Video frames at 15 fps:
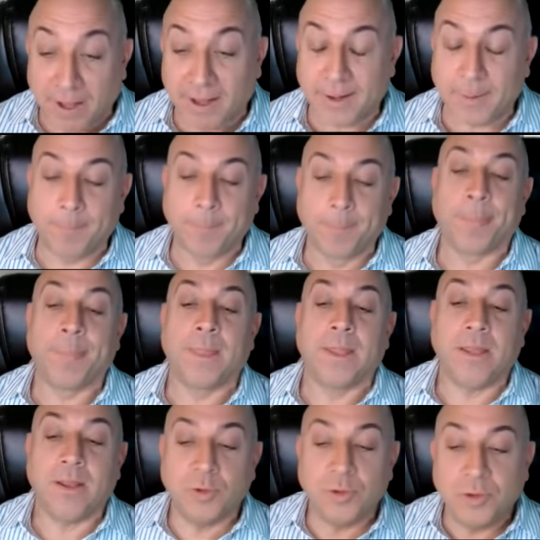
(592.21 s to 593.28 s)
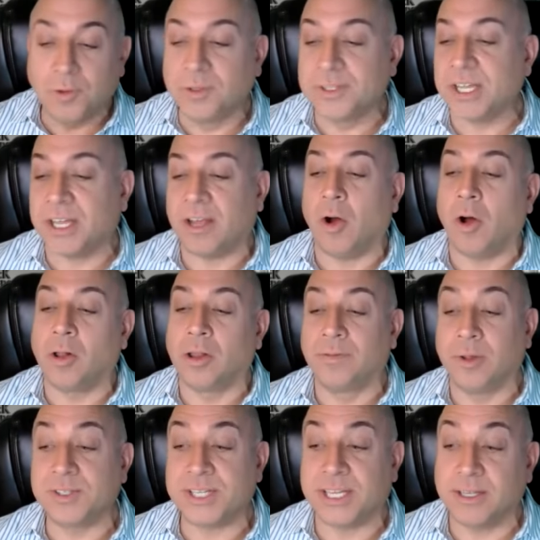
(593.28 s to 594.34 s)
But you know, using
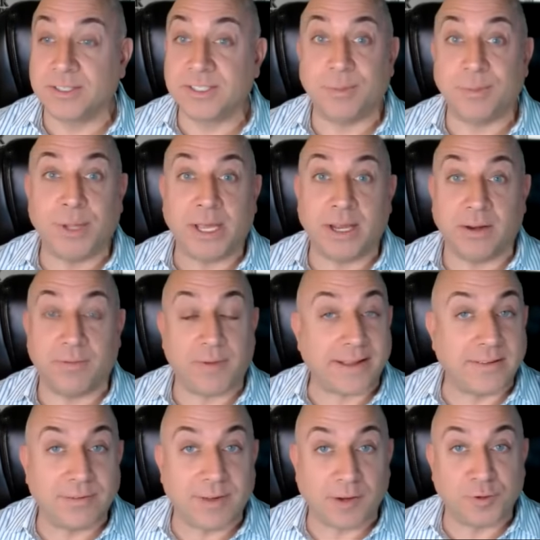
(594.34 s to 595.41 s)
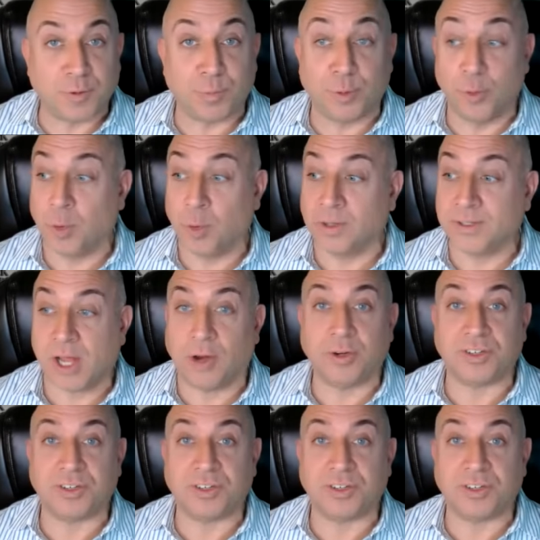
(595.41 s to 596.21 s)
all of those skills to be an effective entrepreneur,